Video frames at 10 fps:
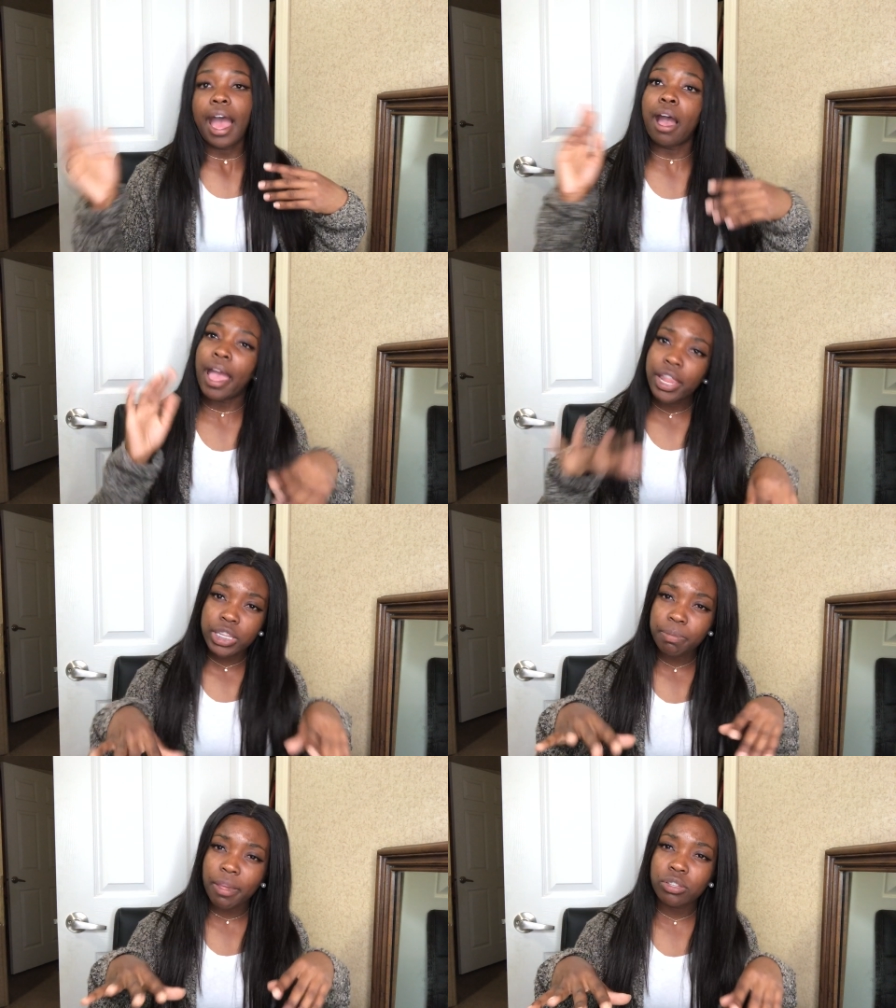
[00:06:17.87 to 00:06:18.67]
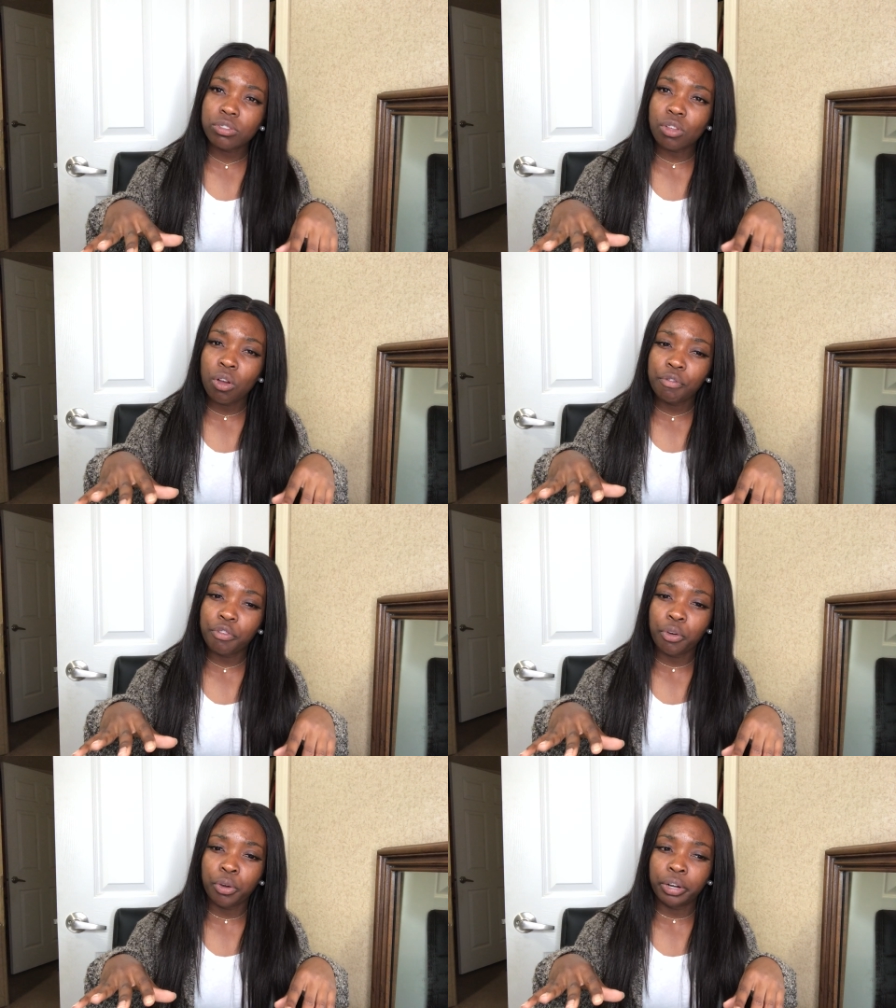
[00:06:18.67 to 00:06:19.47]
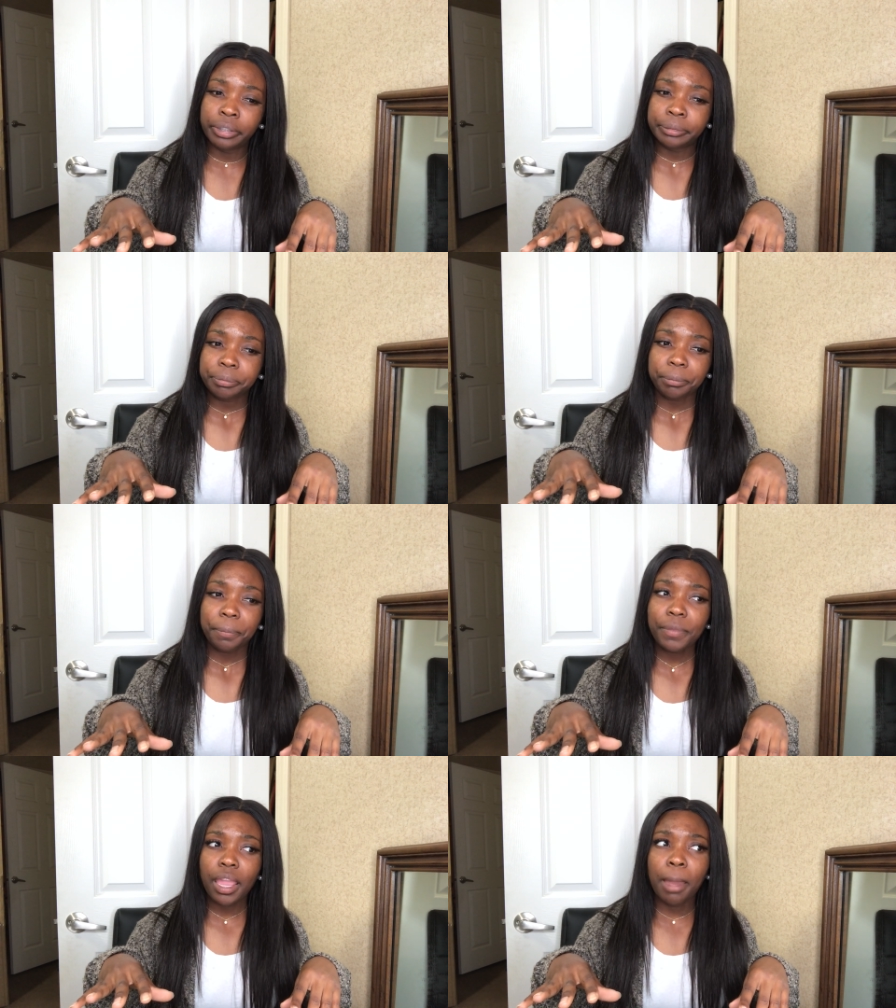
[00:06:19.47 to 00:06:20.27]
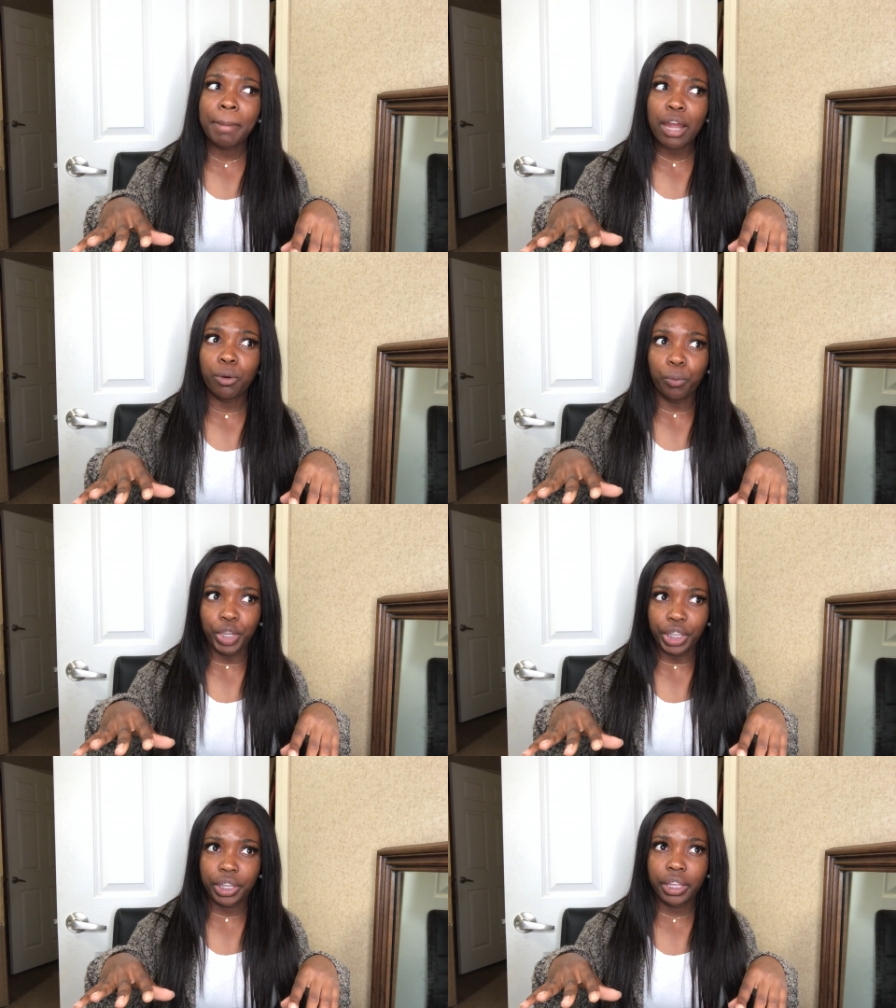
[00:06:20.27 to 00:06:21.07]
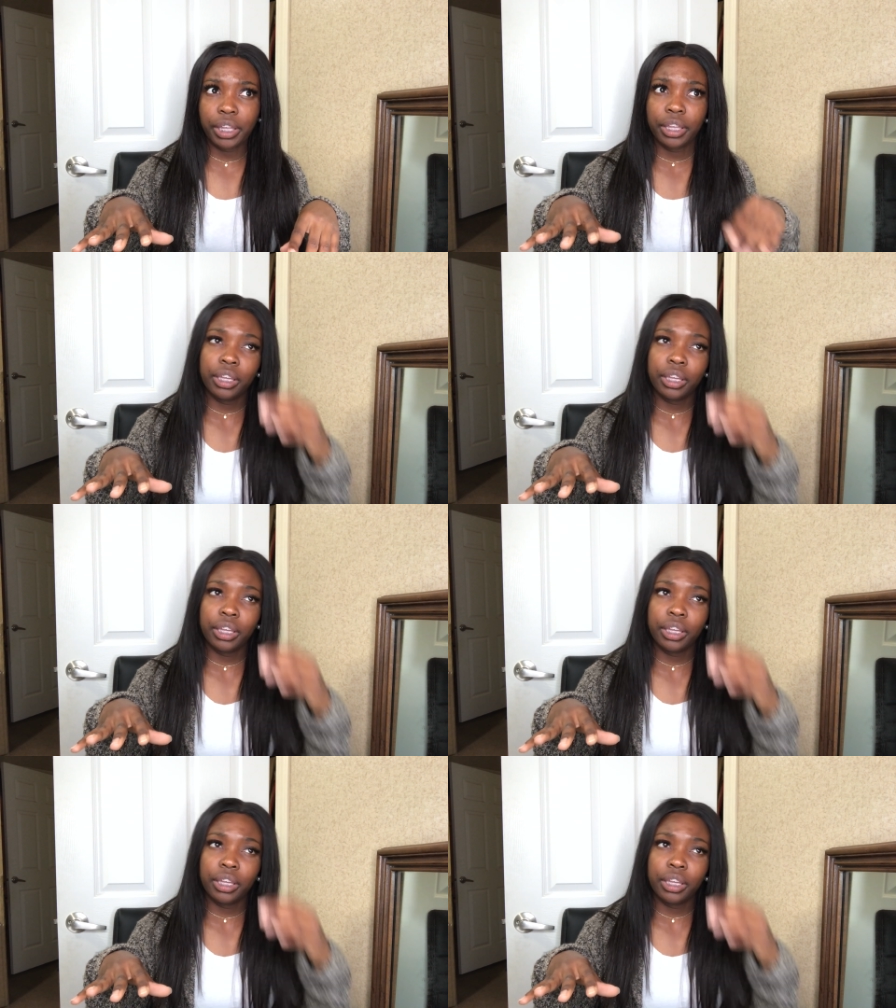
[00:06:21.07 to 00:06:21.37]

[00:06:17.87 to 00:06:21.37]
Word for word: I had the spacers on for about a week.